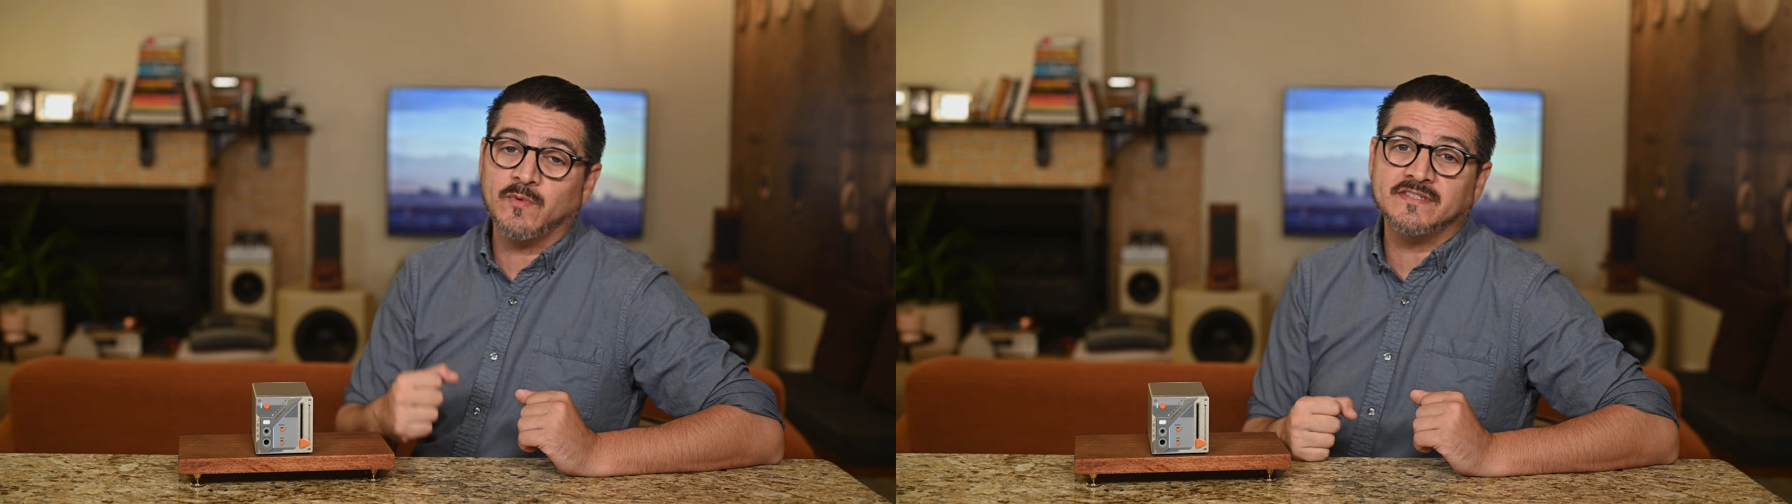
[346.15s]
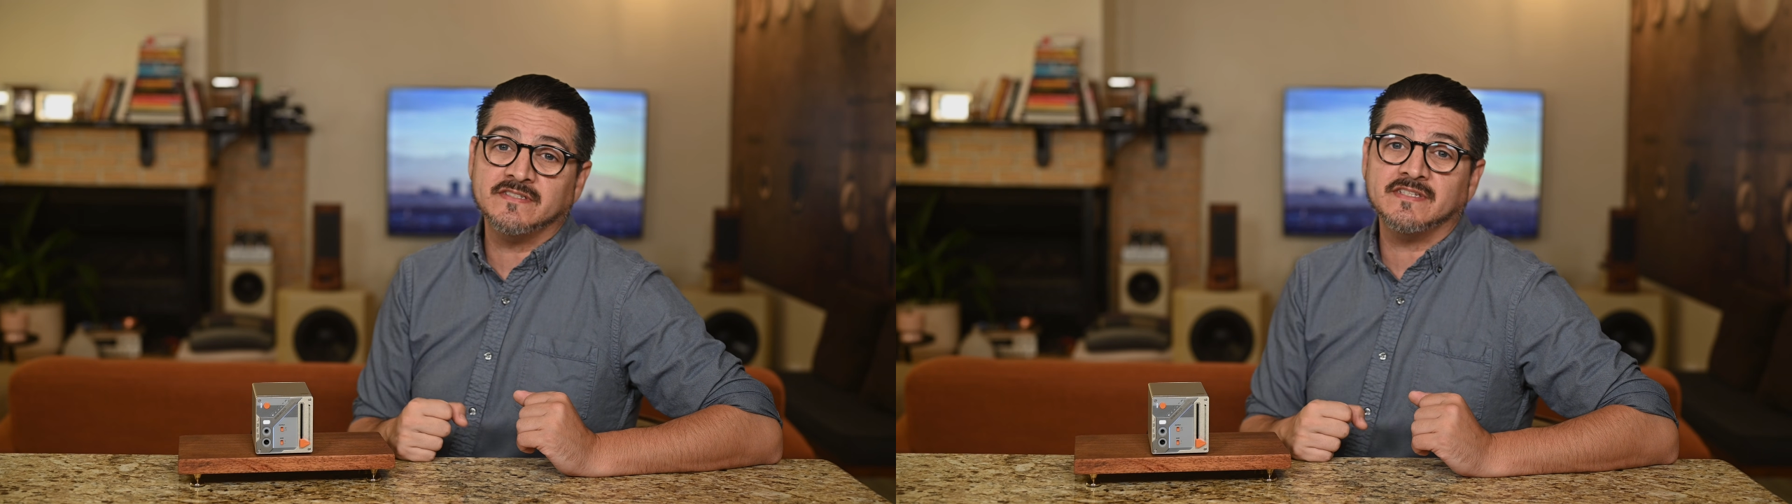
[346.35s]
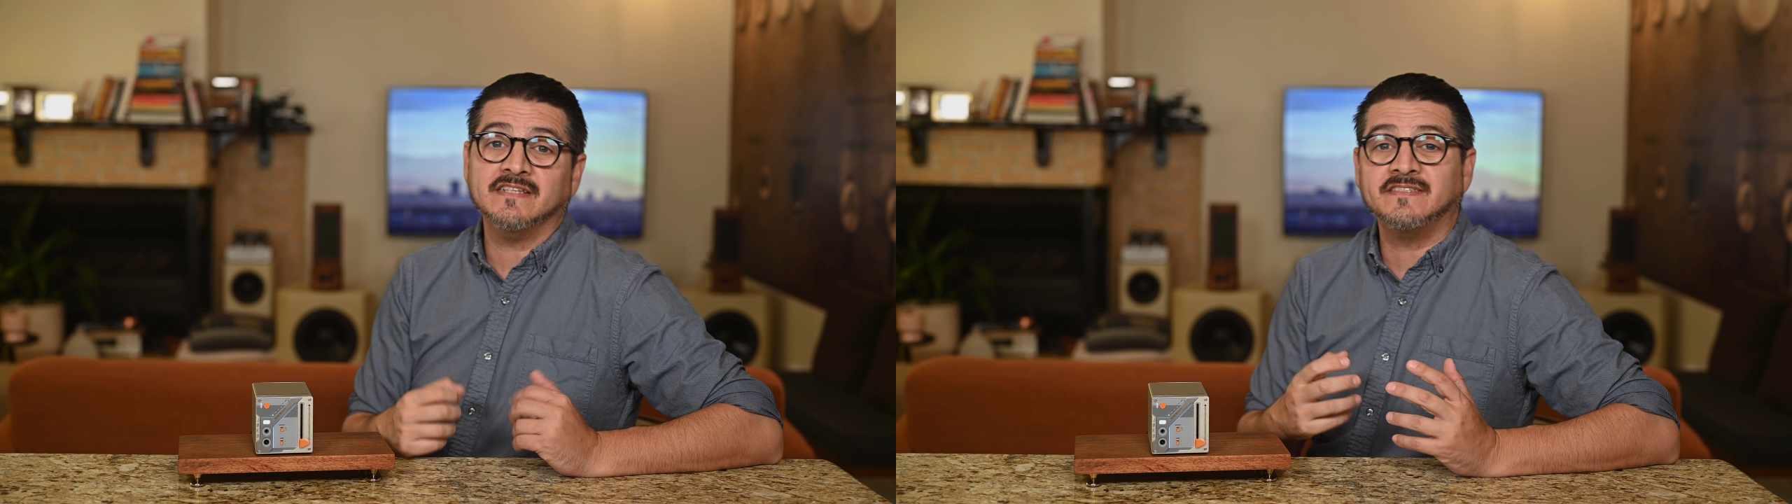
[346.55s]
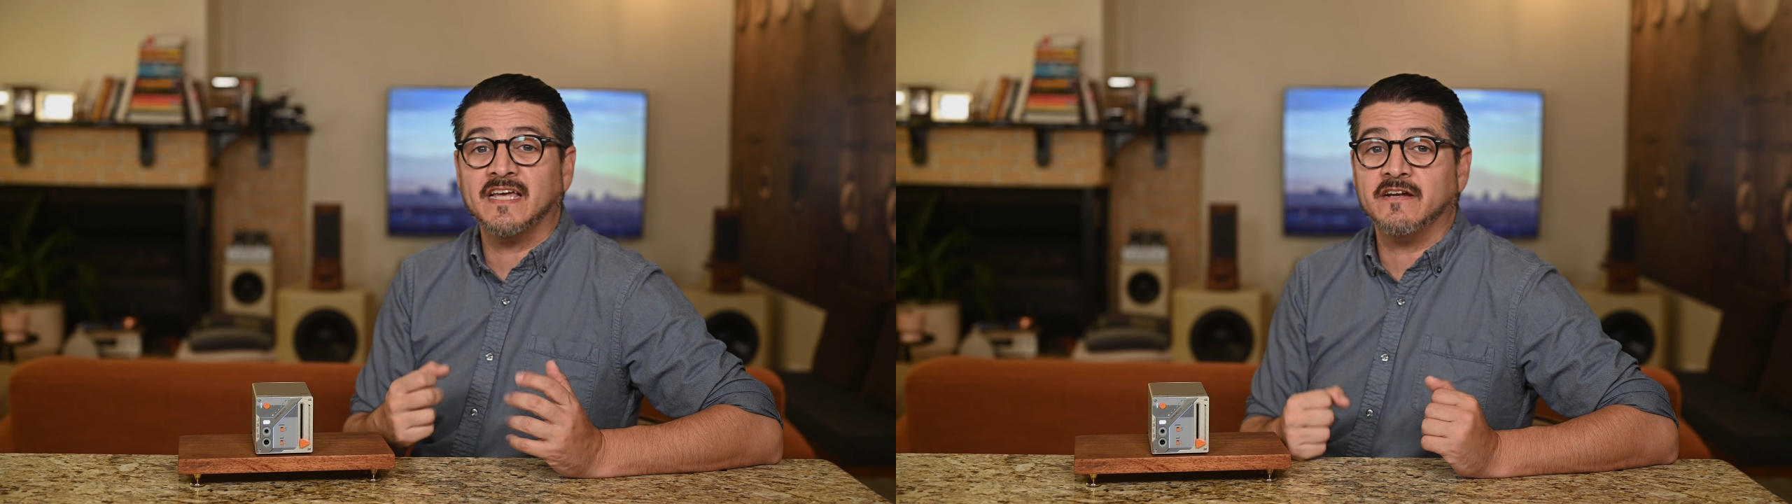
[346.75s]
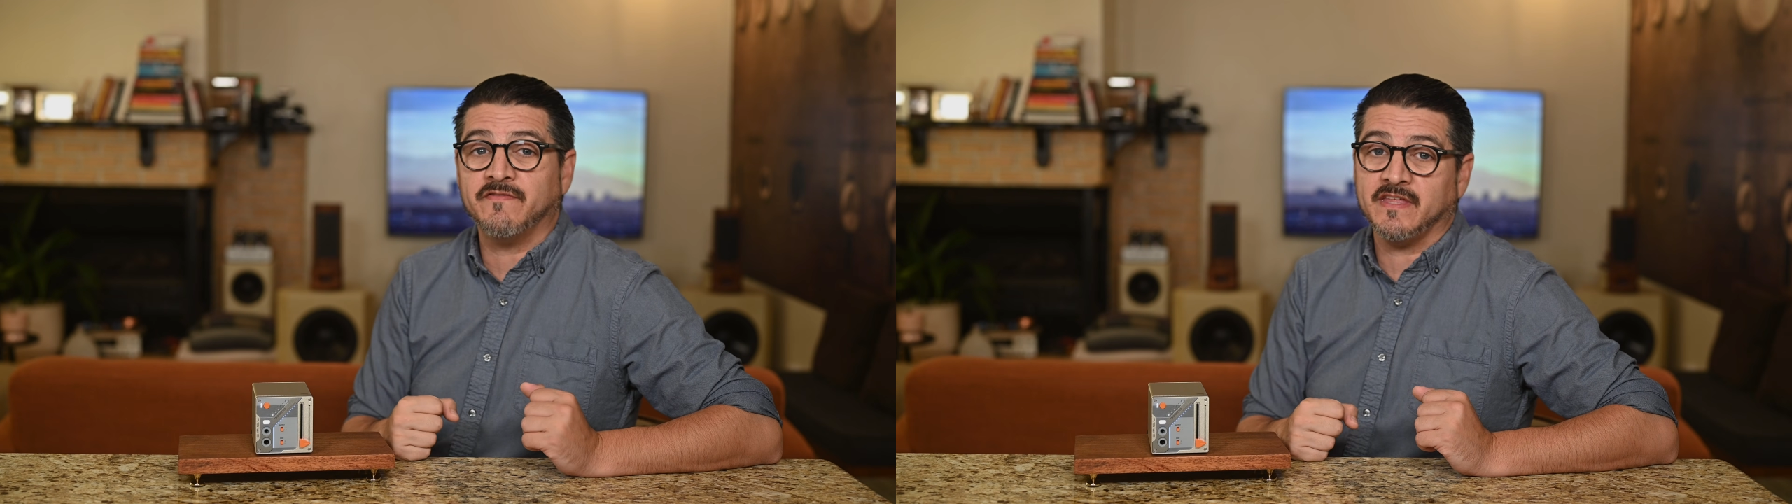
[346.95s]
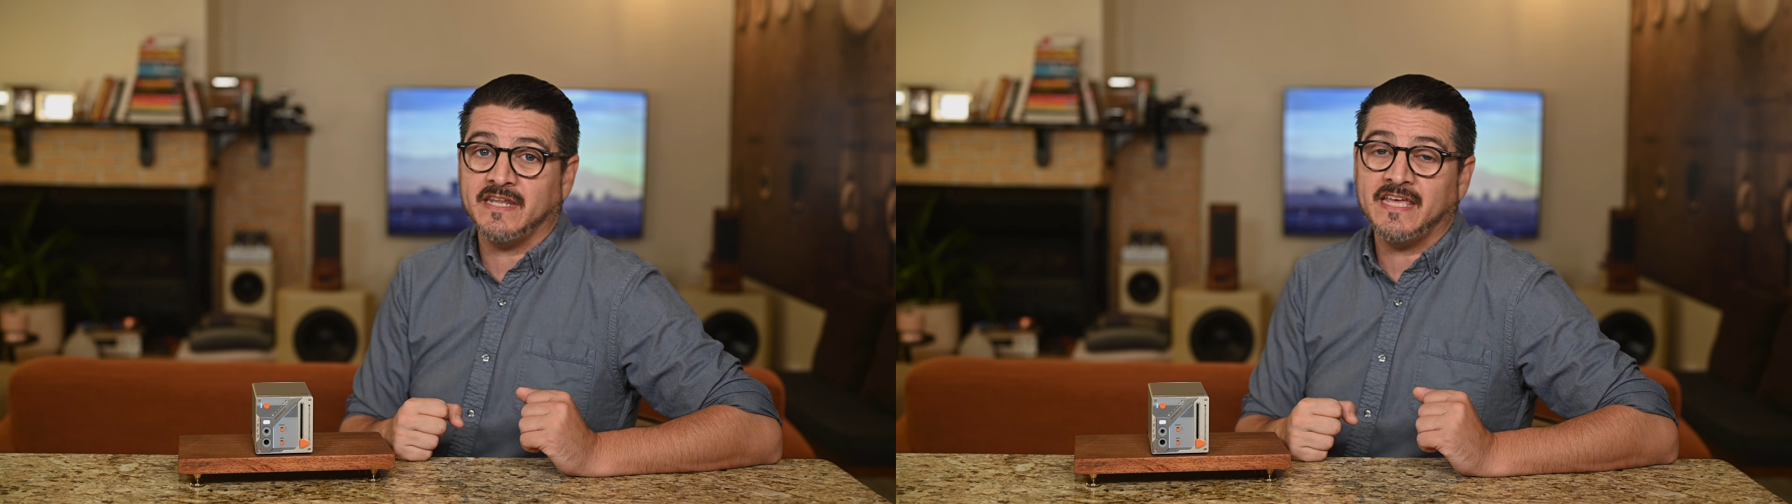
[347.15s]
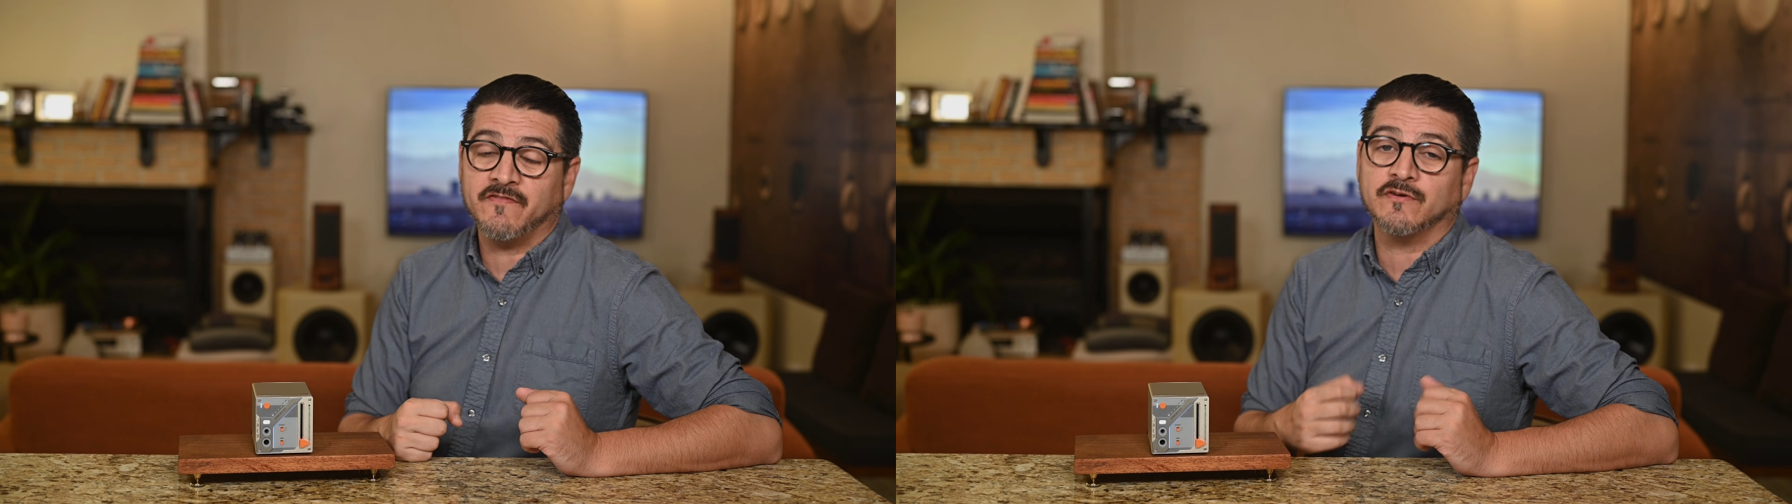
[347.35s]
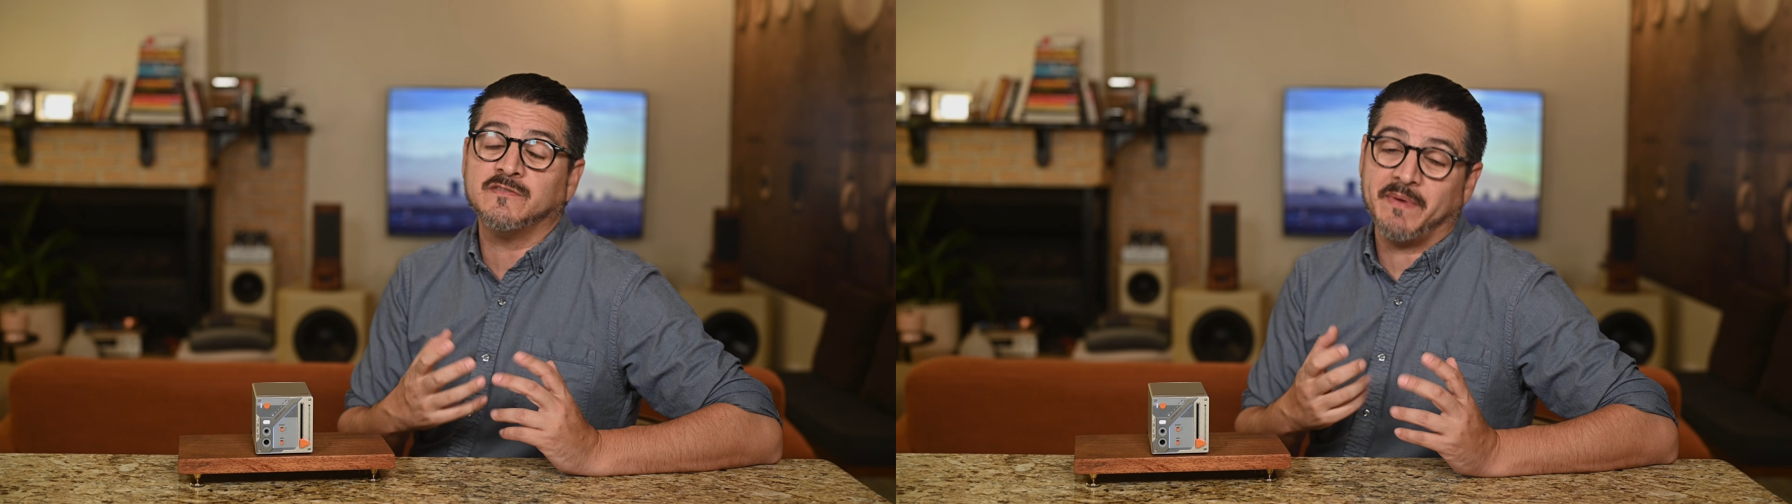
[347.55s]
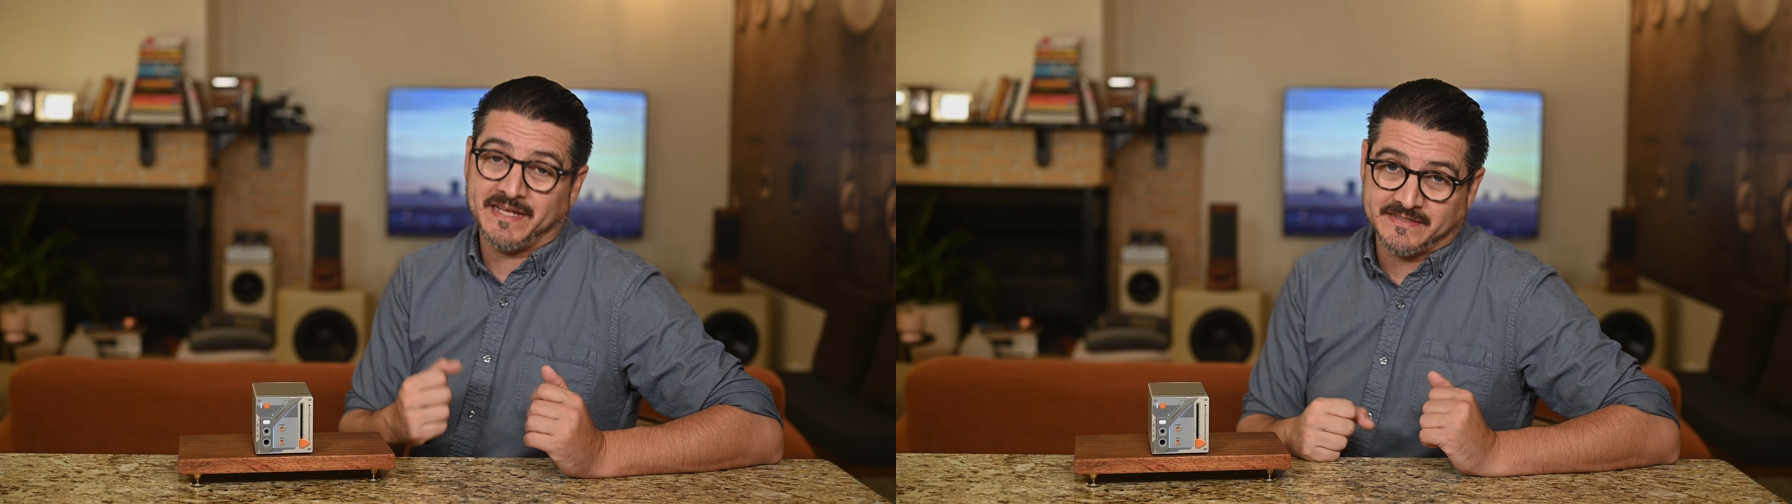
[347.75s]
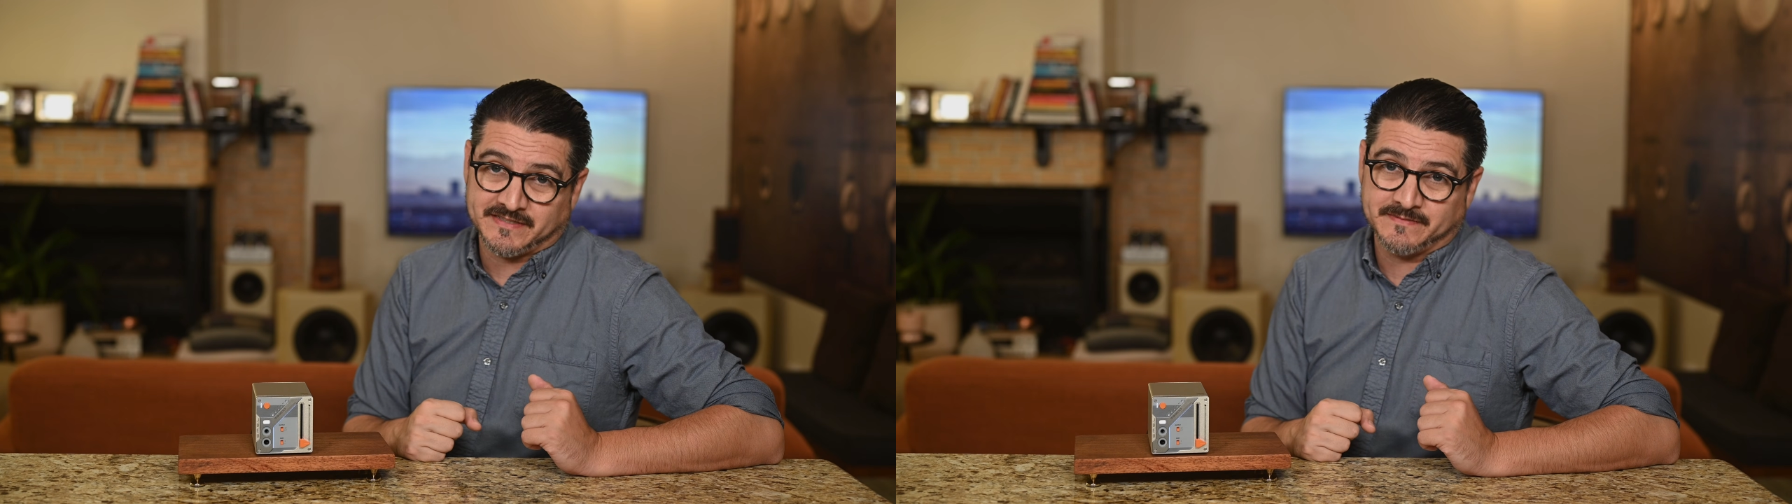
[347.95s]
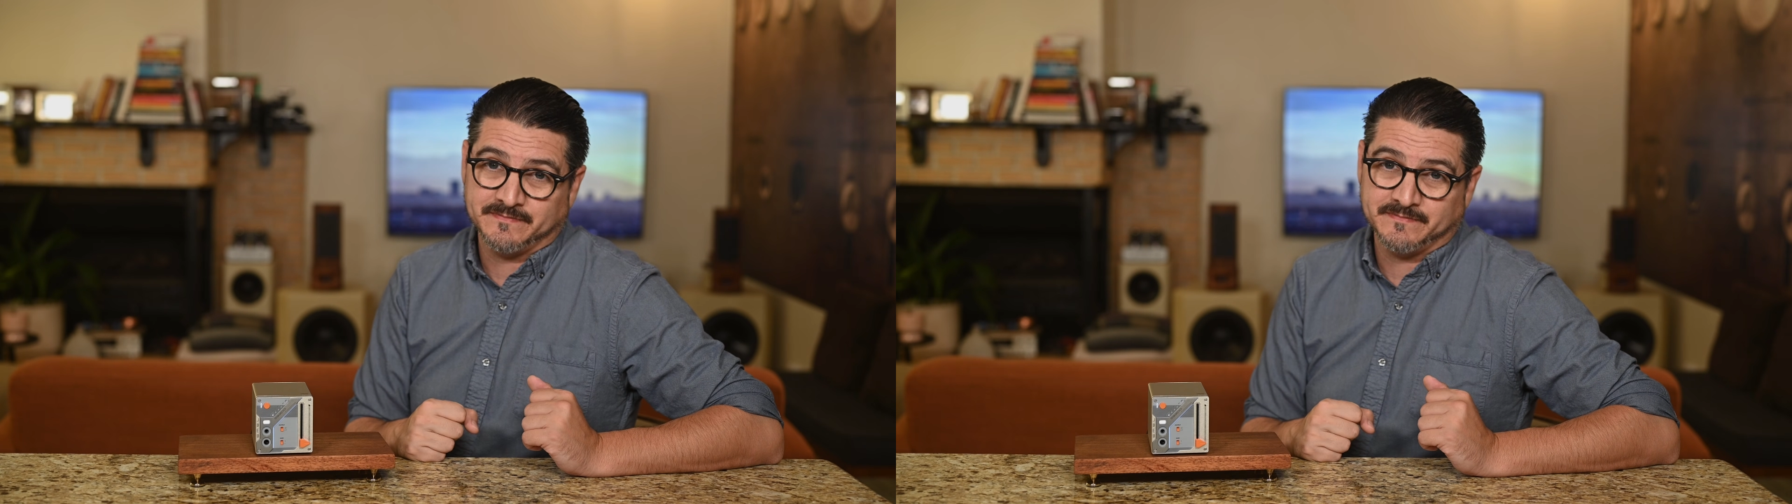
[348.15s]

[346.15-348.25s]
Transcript: reasons instead of the need for space.